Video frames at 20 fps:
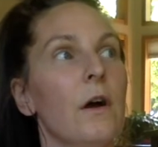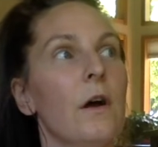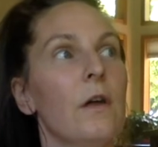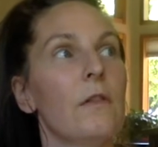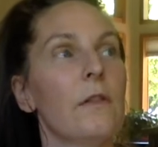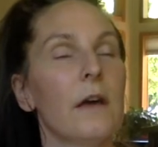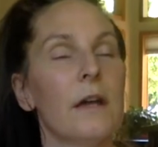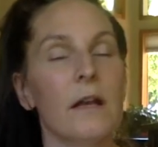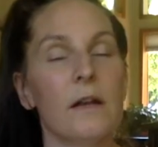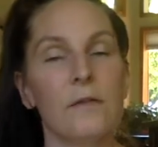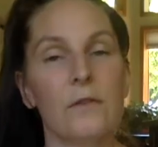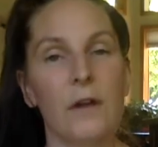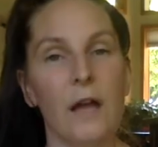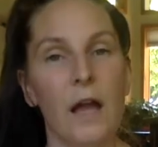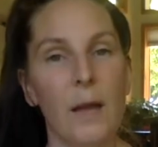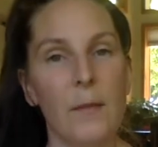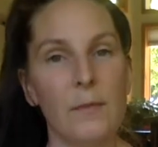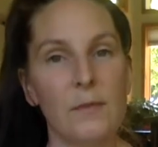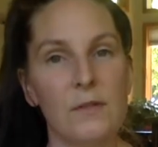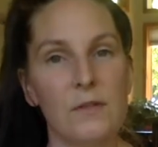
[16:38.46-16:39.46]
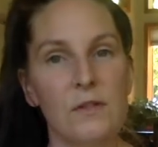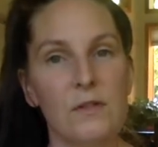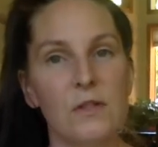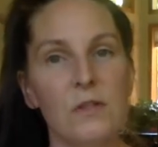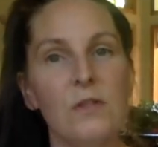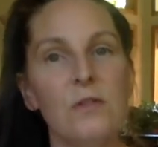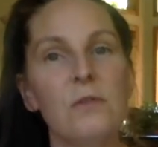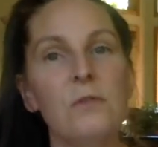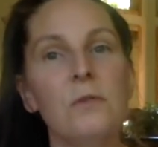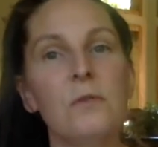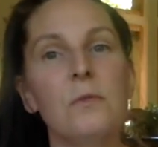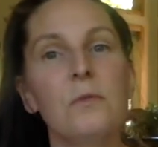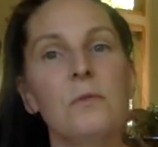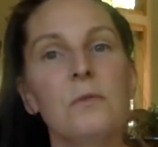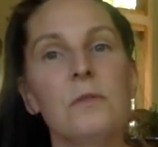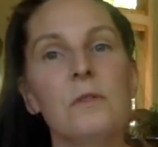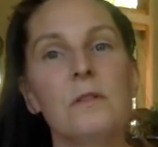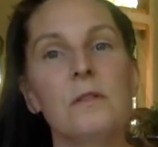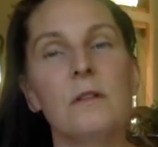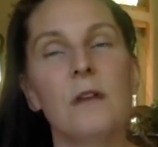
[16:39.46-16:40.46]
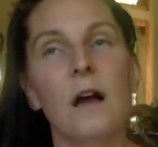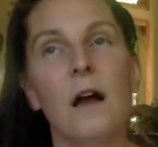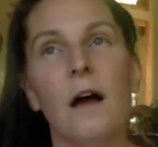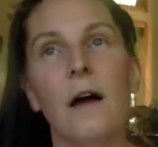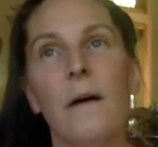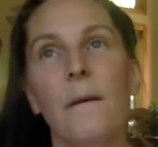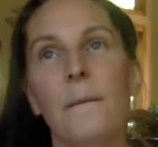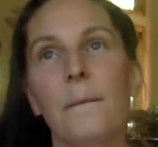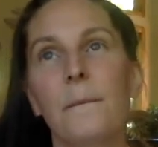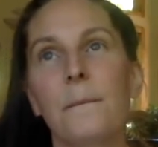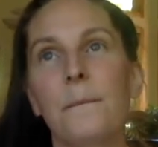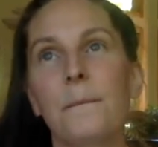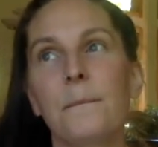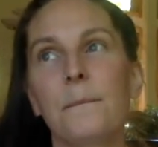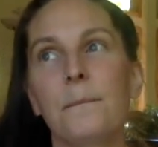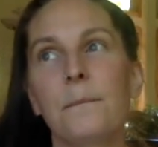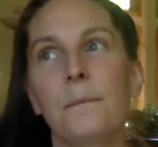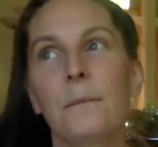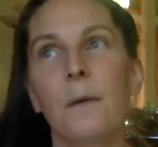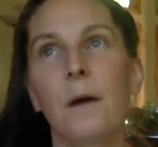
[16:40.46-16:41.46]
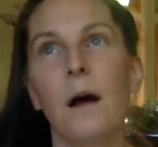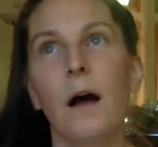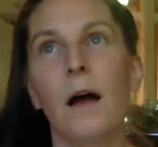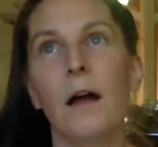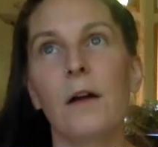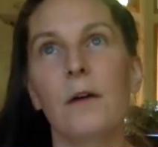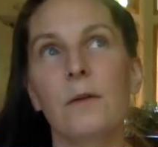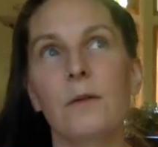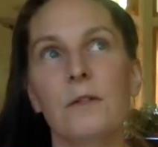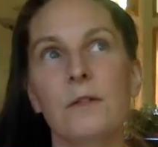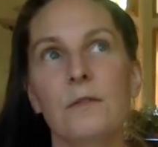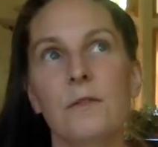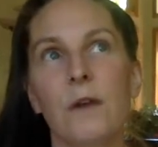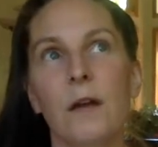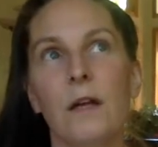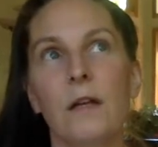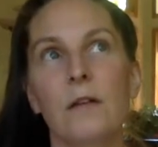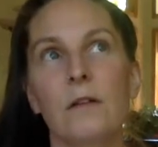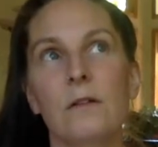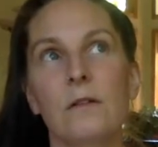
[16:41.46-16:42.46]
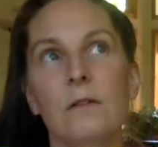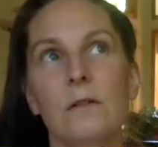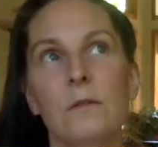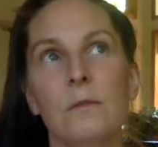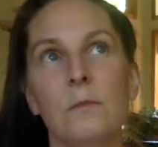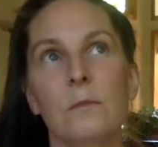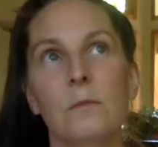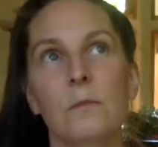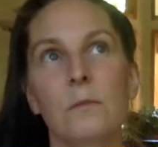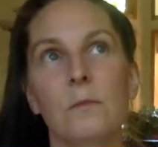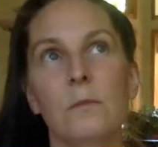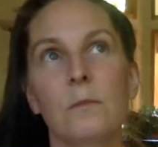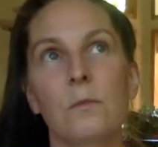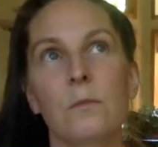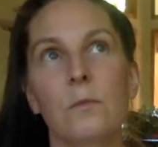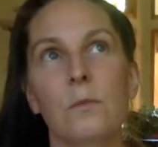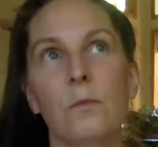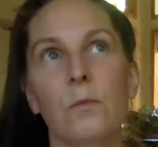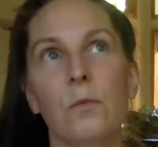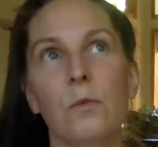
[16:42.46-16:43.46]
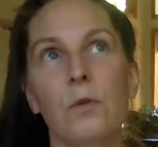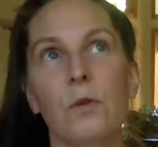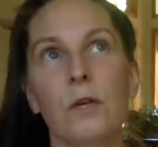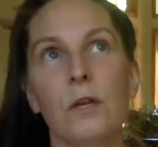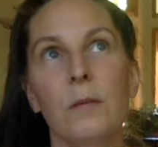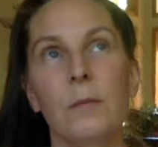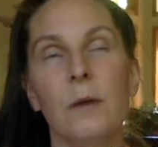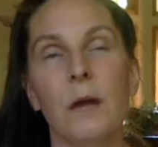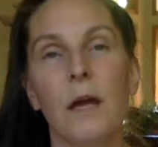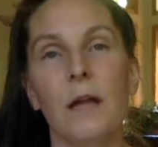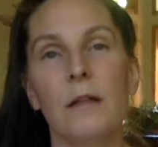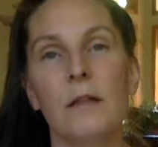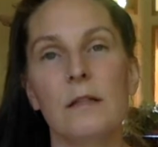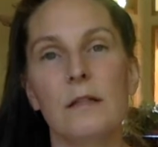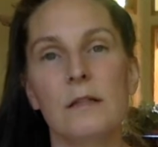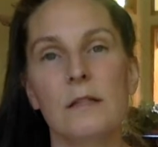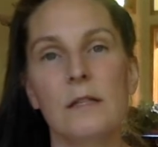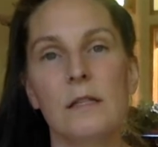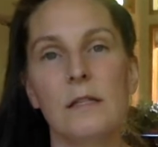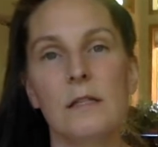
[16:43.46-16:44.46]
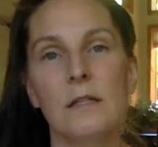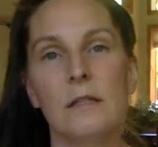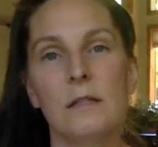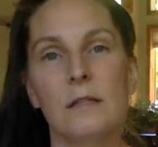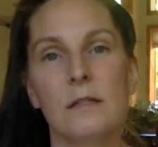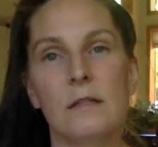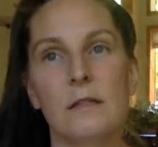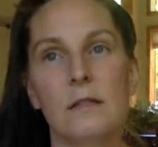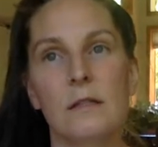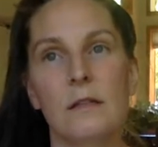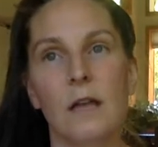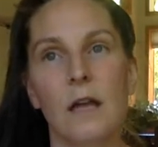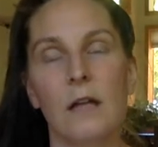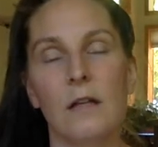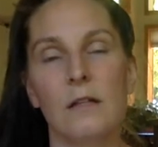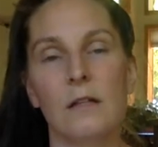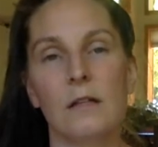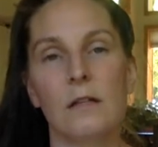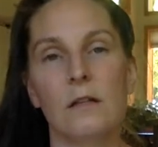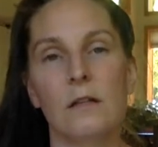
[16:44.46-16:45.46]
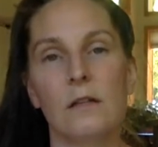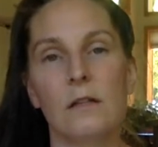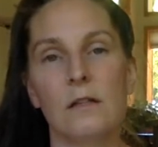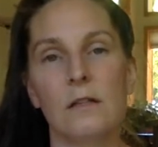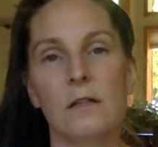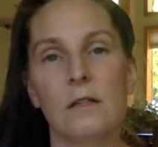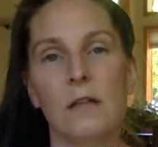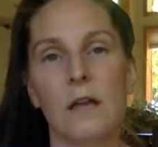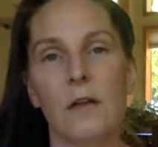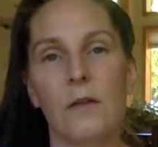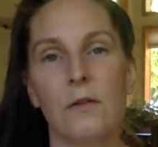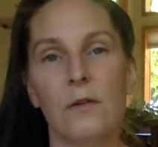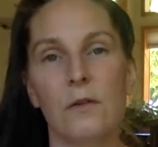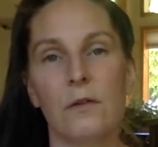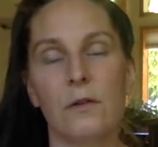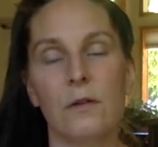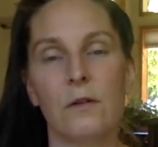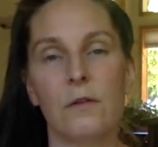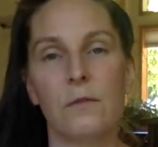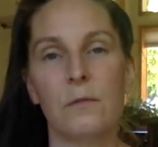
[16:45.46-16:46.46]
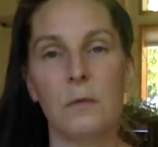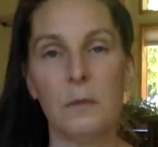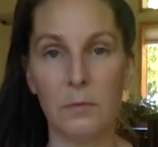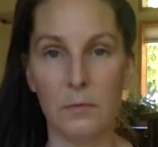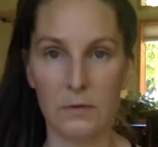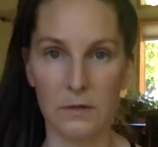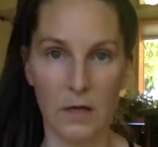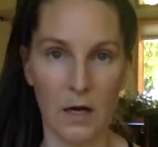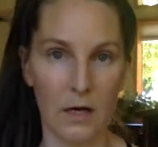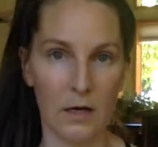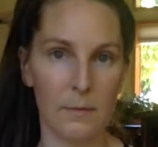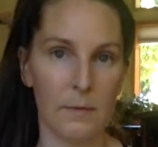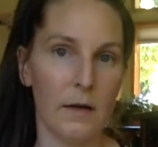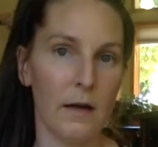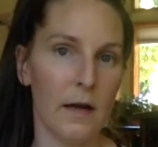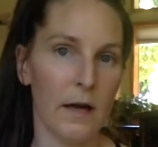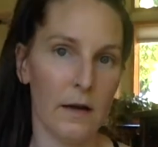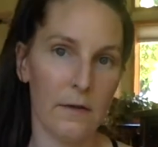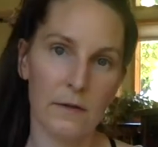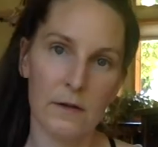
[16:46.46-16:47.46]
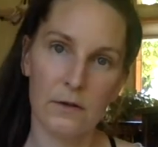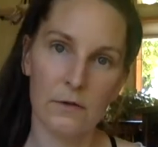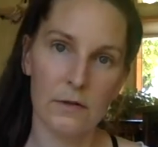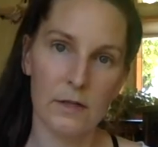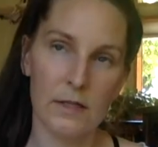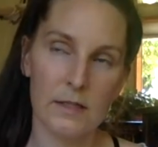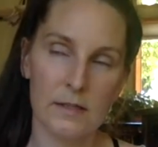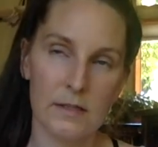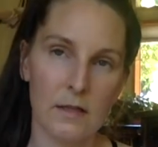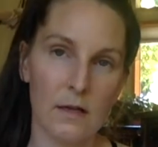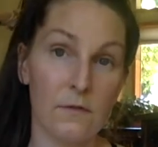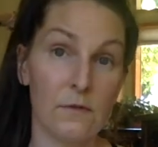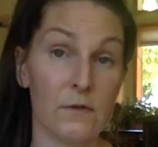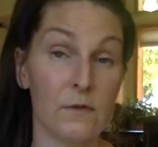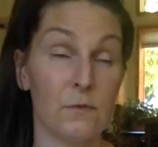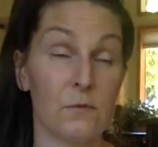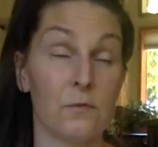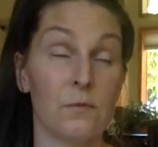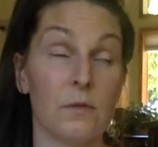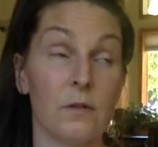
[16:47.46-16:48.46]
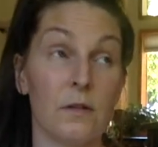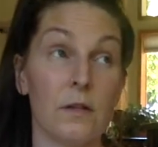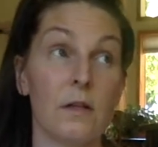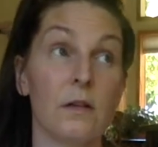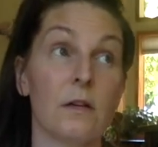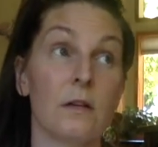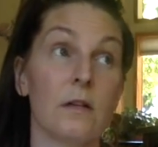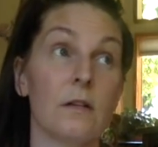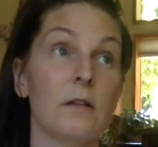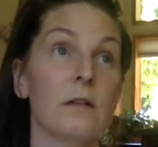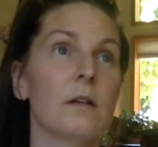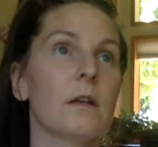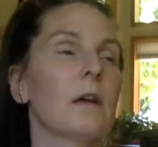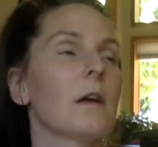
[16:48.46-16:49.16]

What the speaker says: that ever happens to you, I always find looking behind the scenes and listening to other creative people talk about how they create stuff is really good,